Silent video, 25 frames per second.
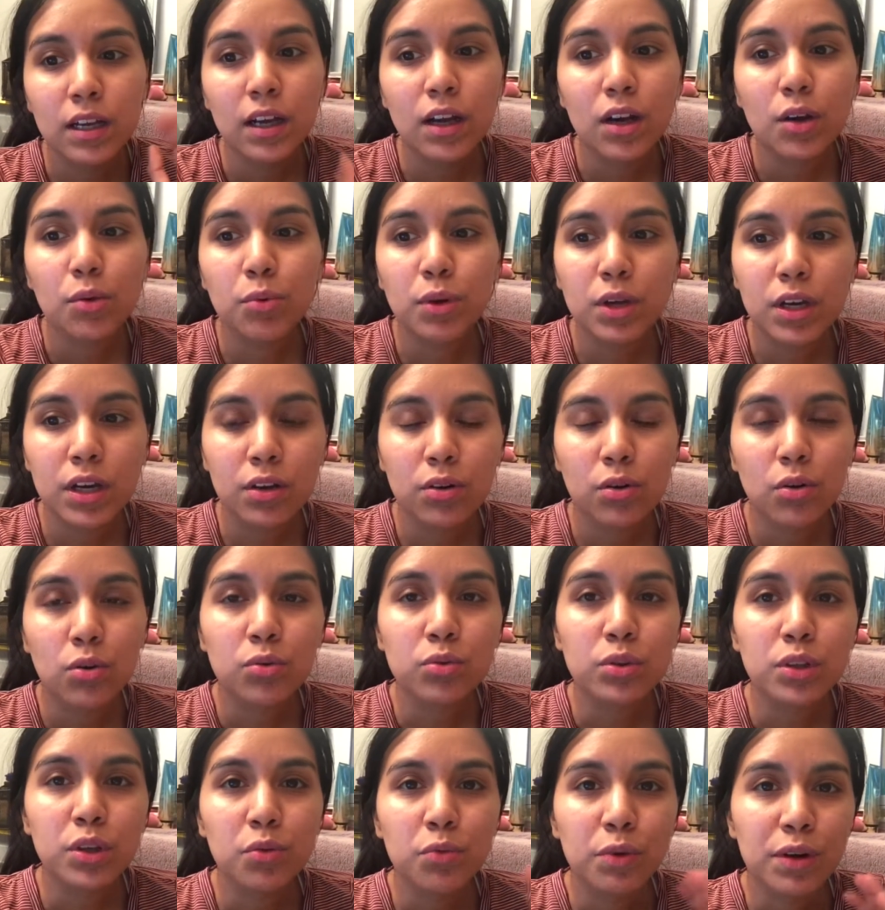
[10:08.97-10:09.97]
We can
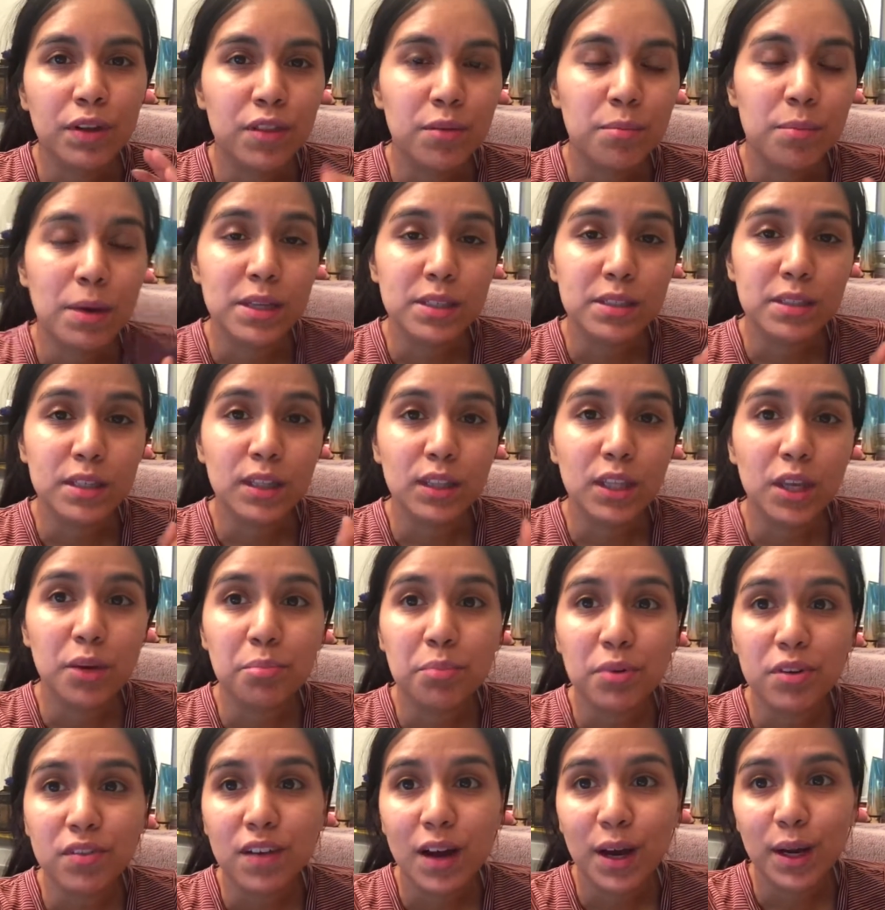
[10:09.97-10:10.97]
only wear the mask that they
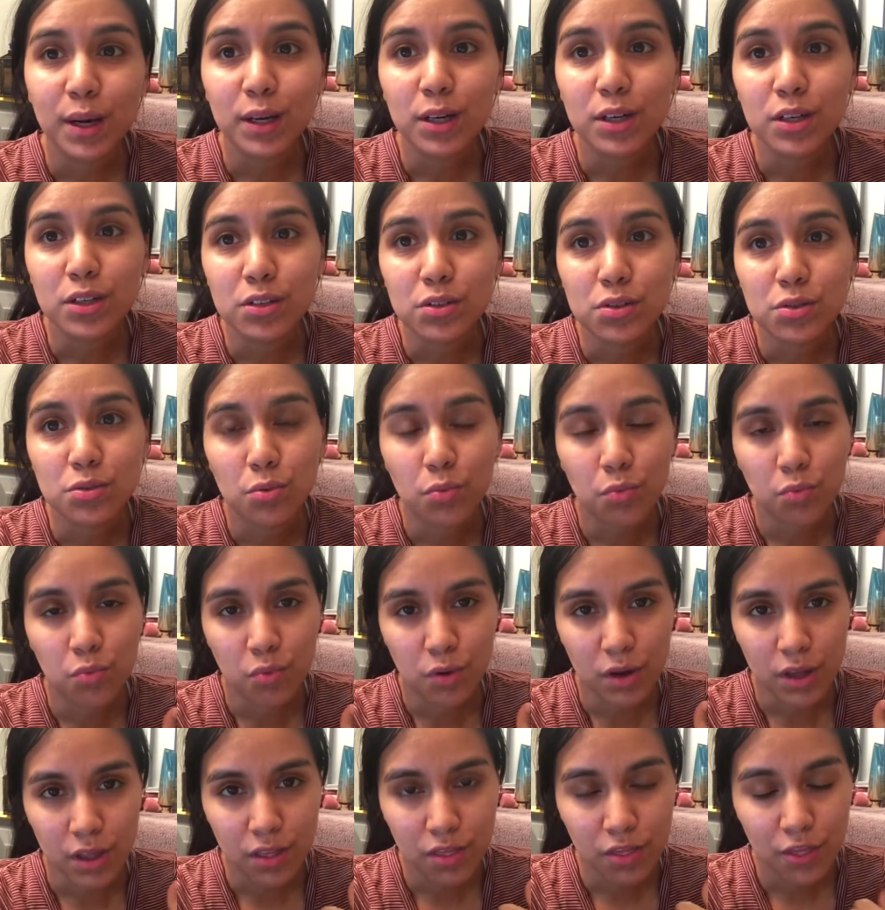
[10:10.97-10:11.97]
provide us
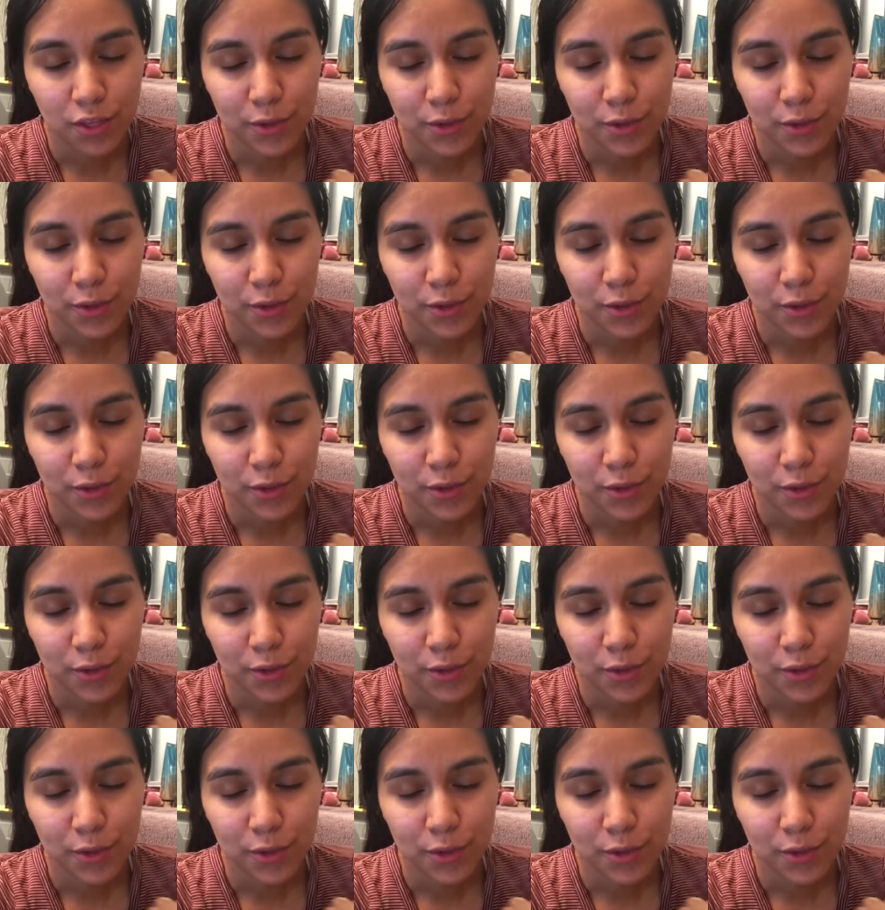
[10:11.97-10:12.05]
with.